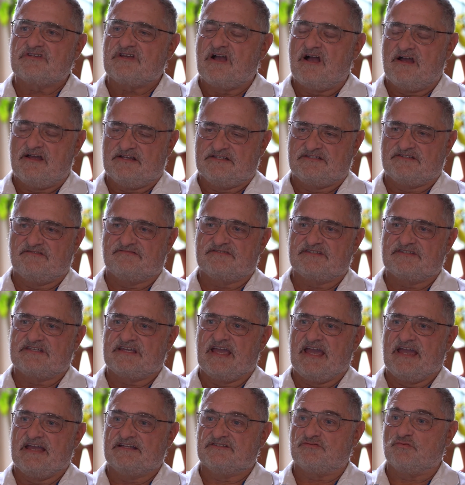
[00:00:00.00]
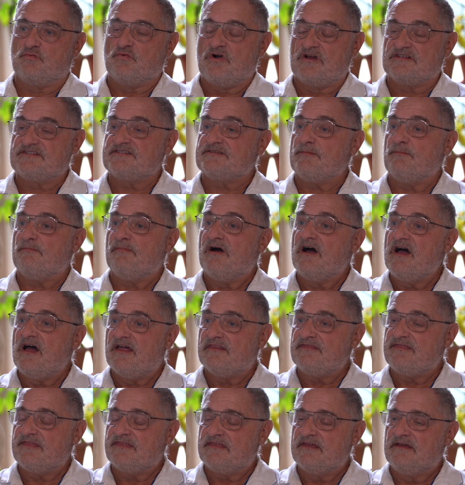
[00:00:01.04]
kinds of scans once a
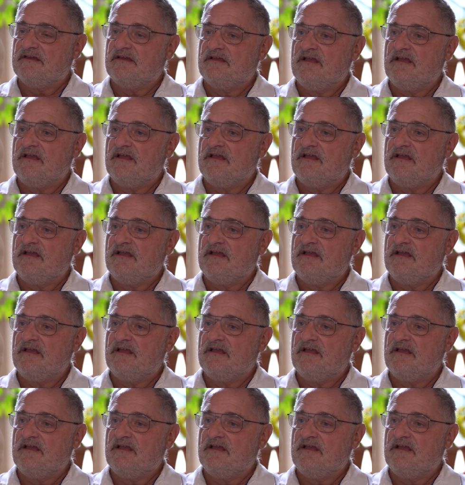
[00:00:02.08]
month,